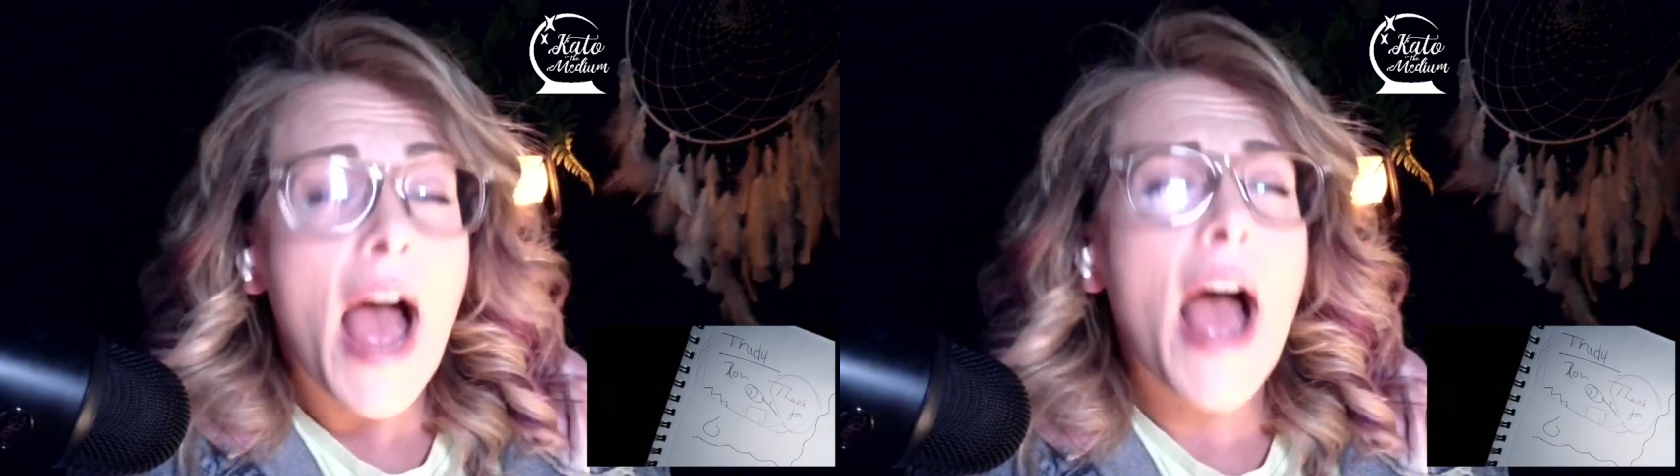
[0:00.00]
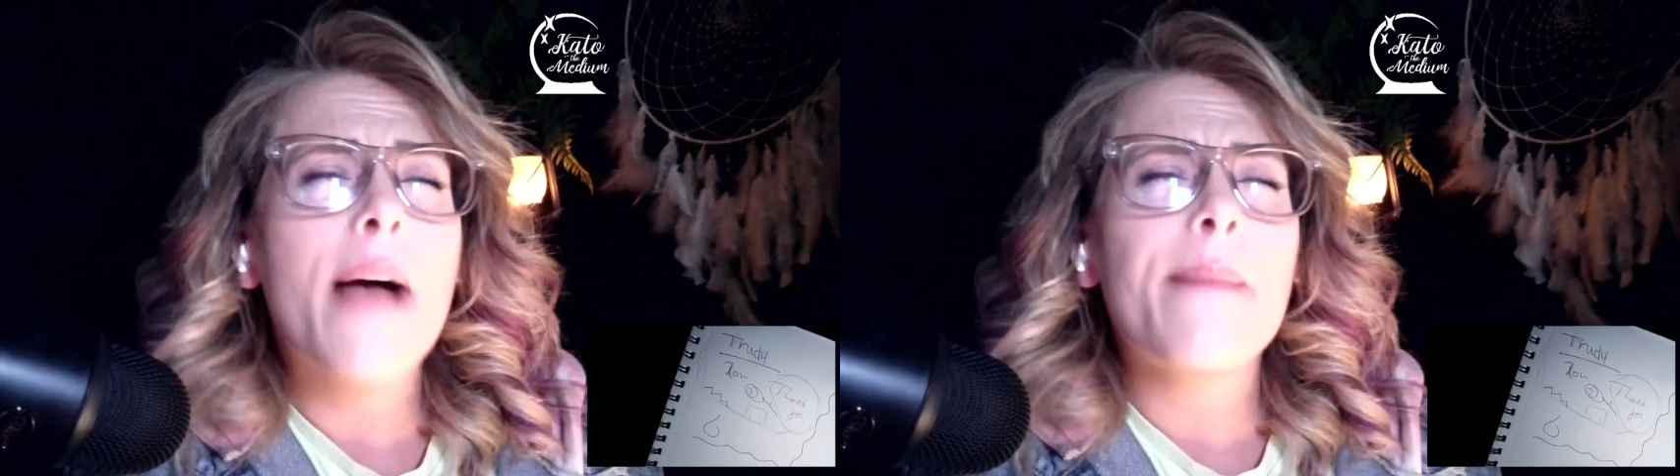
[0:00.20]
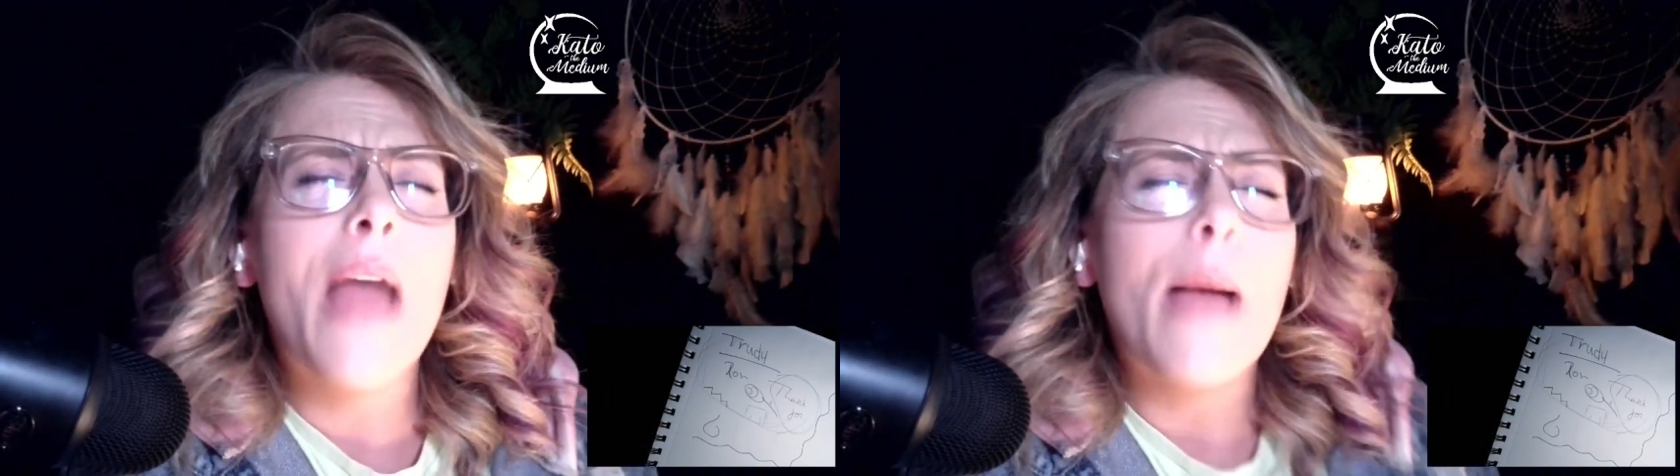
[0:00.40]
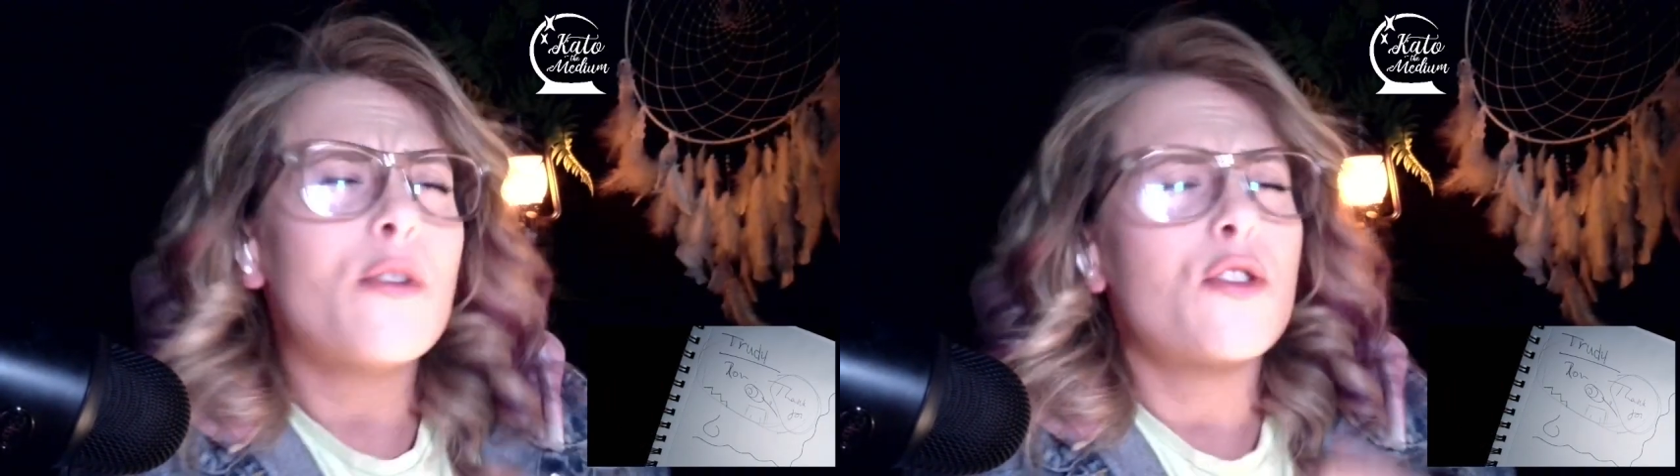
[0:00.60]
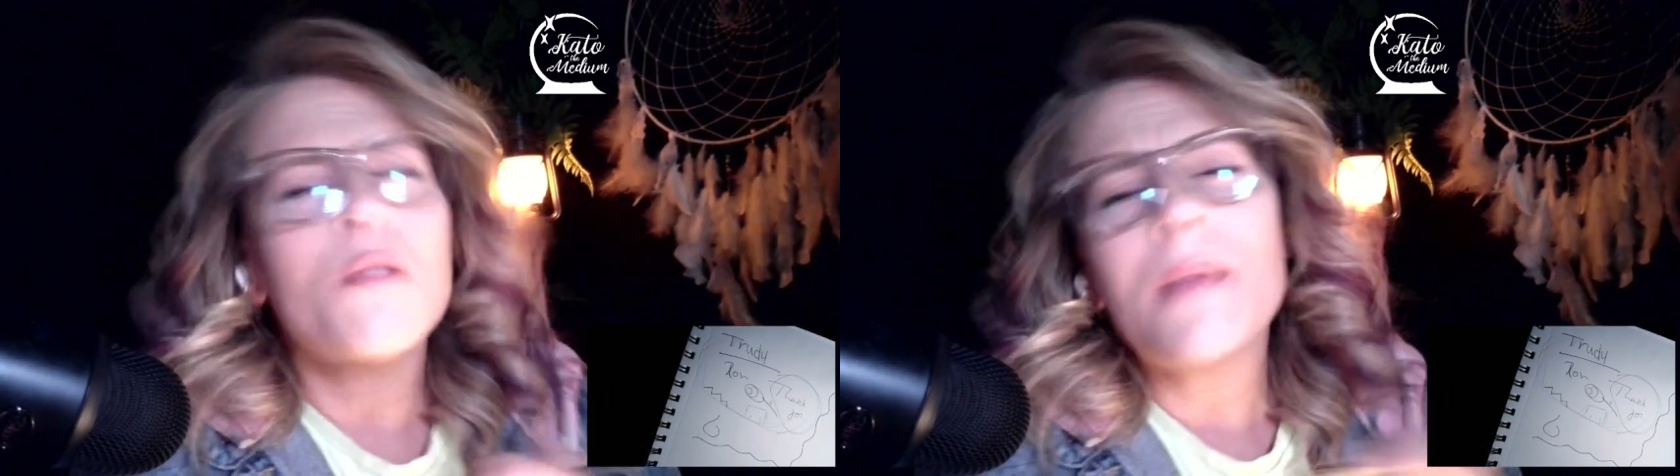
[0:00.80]
I'm
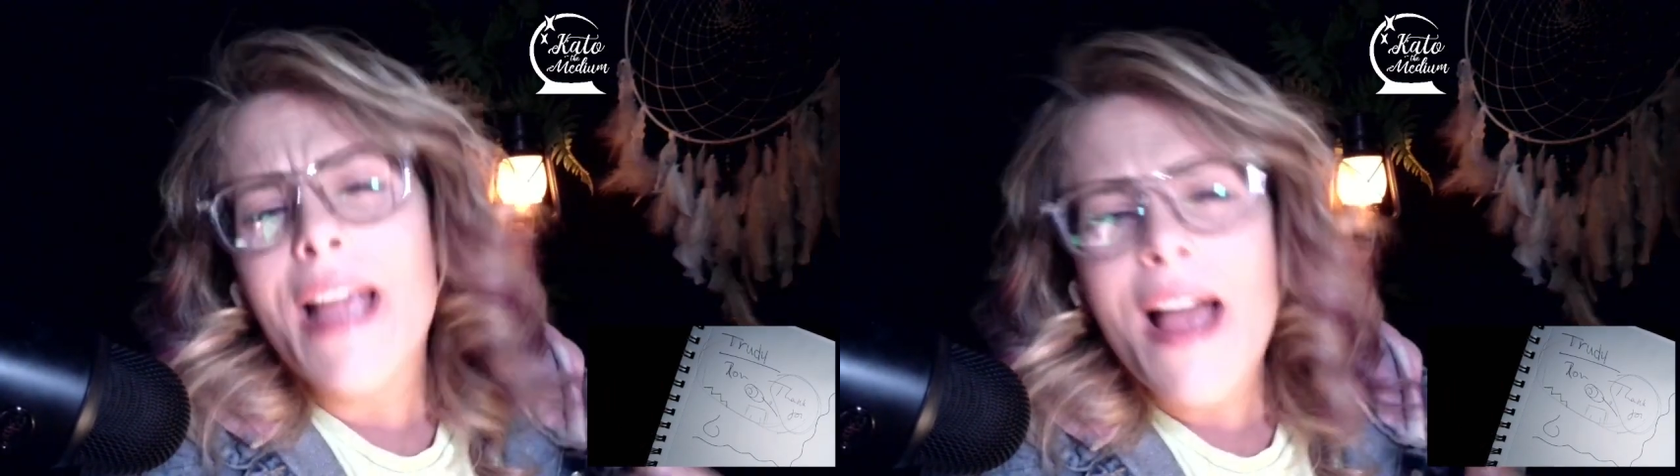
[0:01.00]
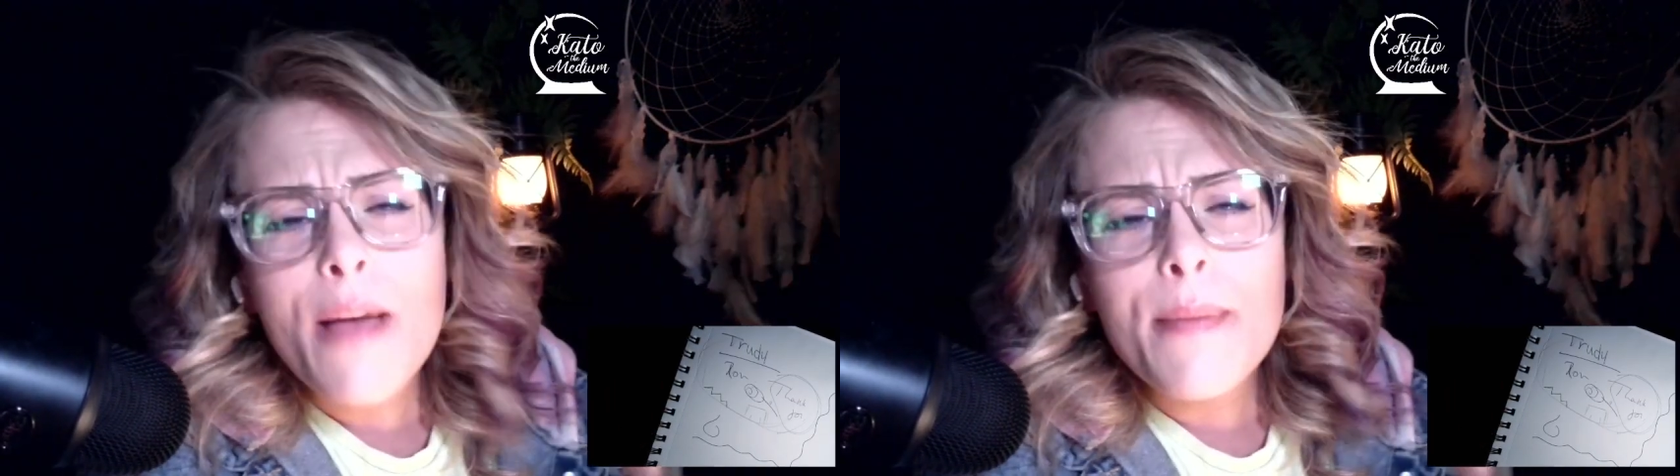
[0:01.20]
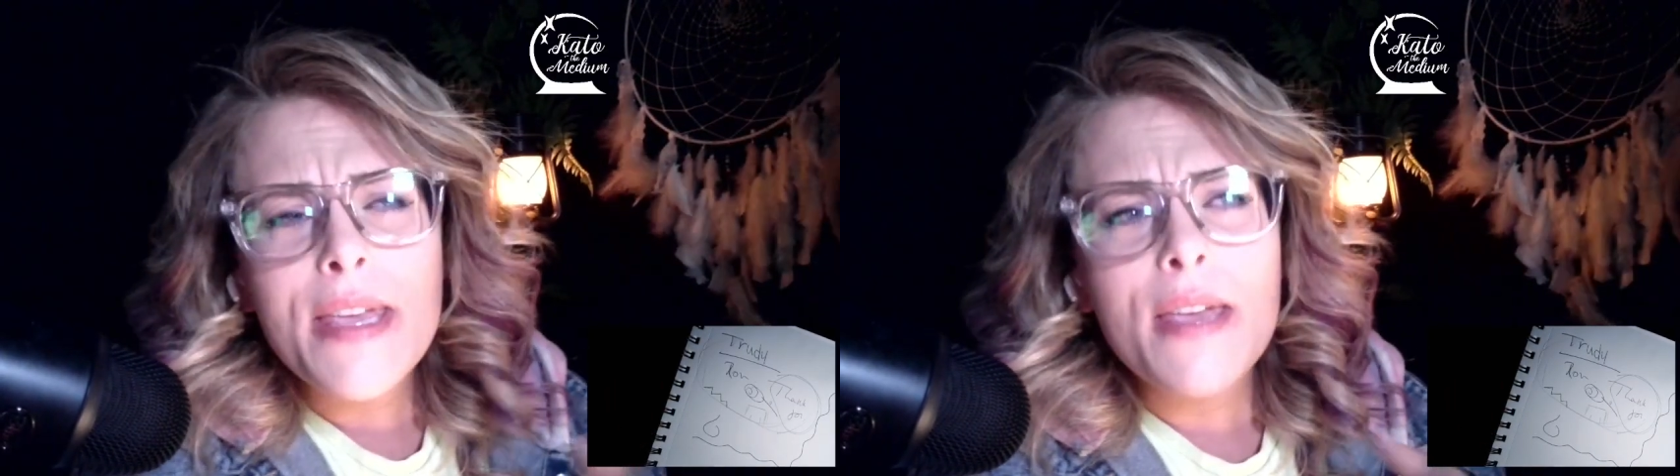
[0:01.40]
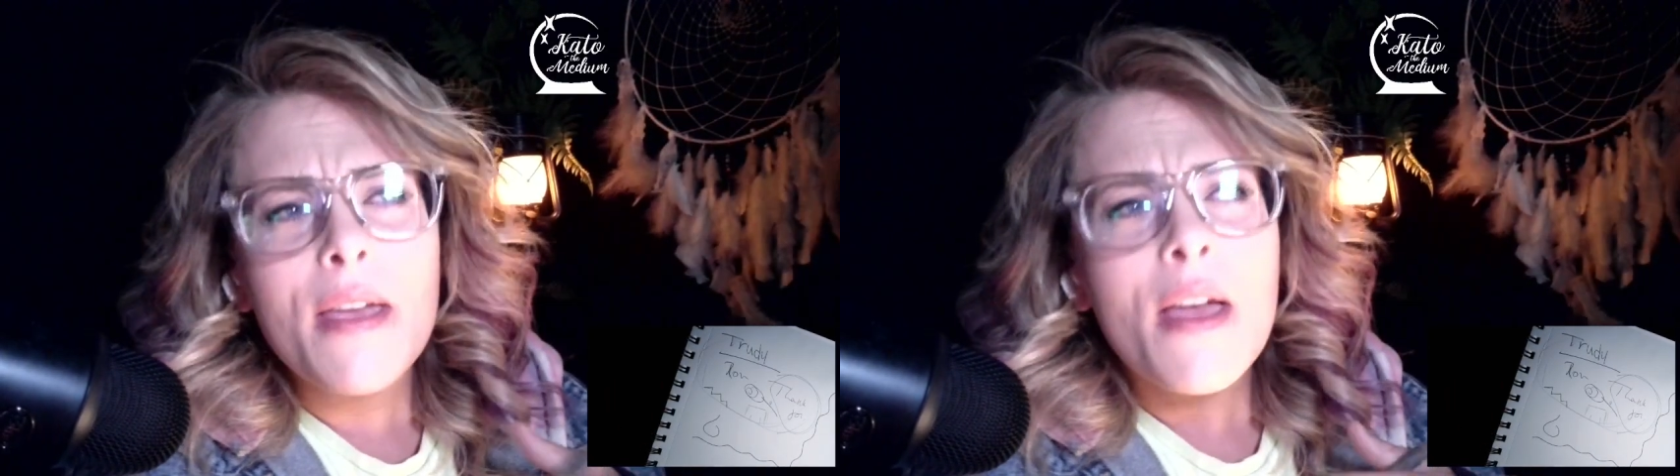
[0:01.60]
assuming hubby,